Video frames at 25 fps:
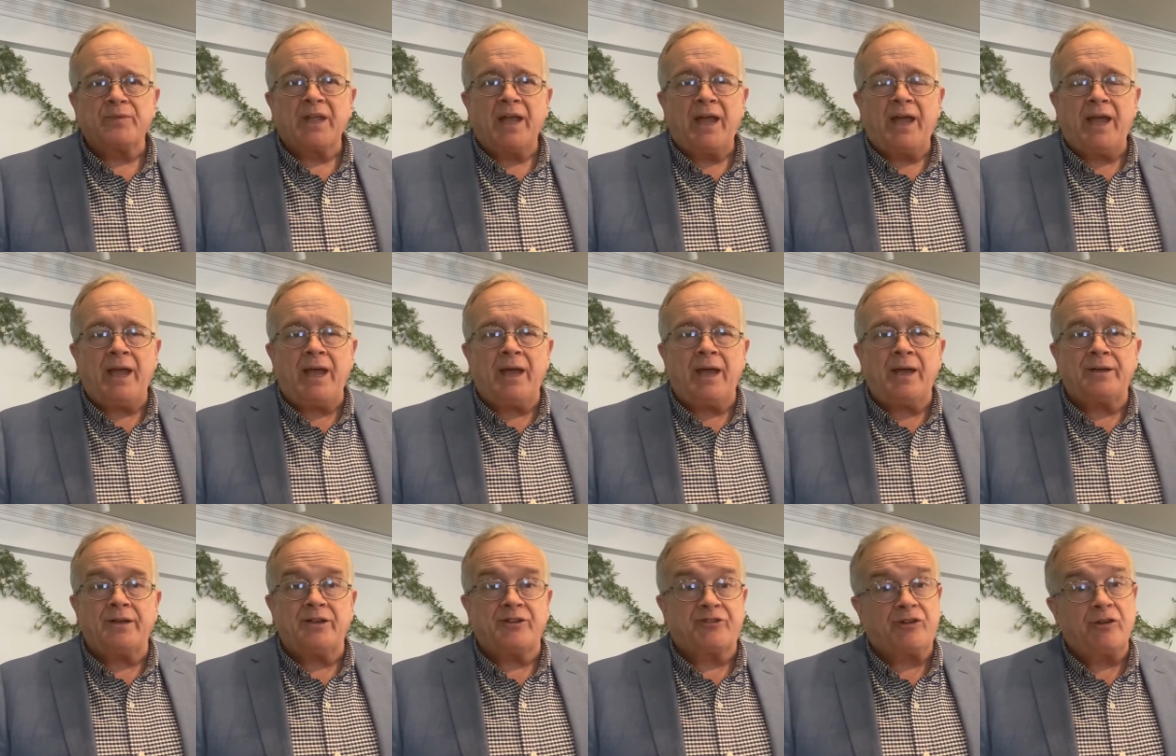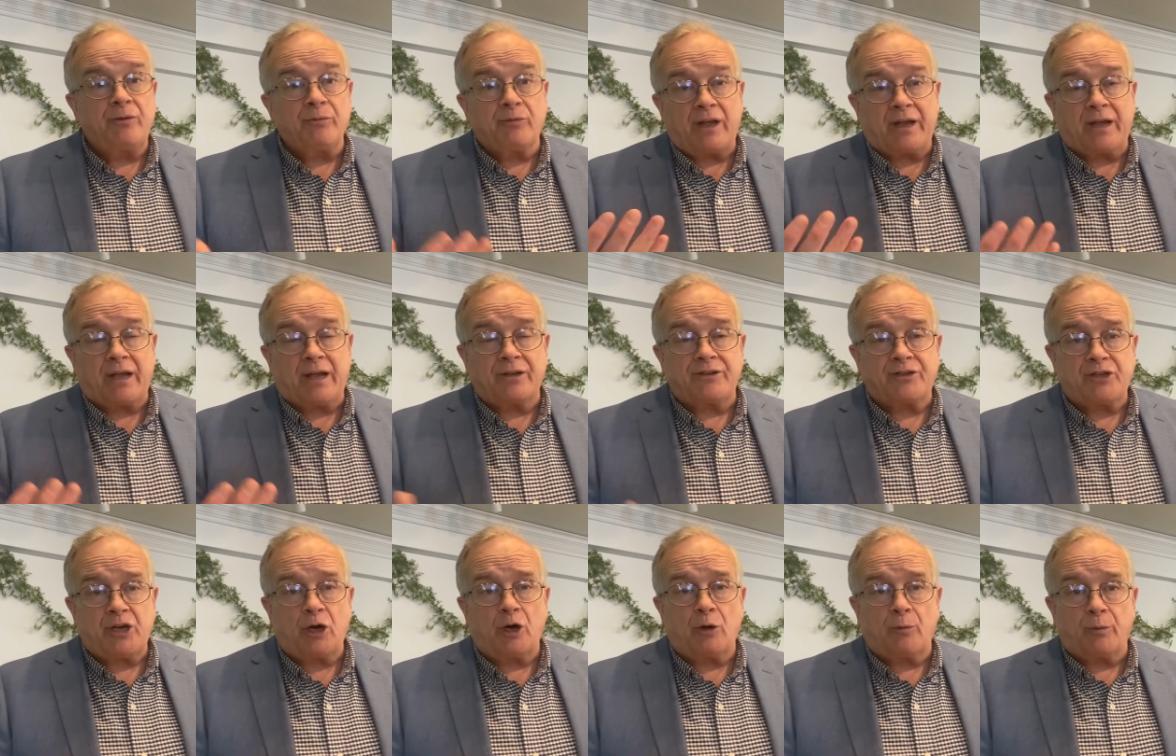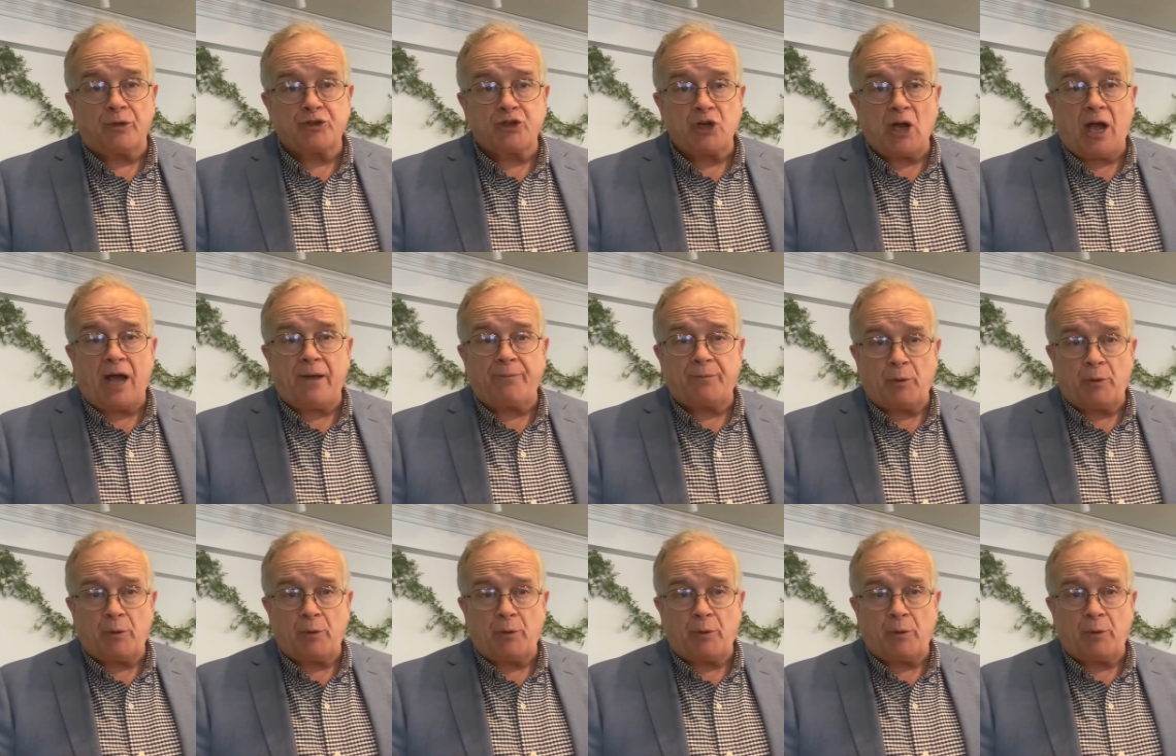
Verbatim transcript: And it seems like a terrible job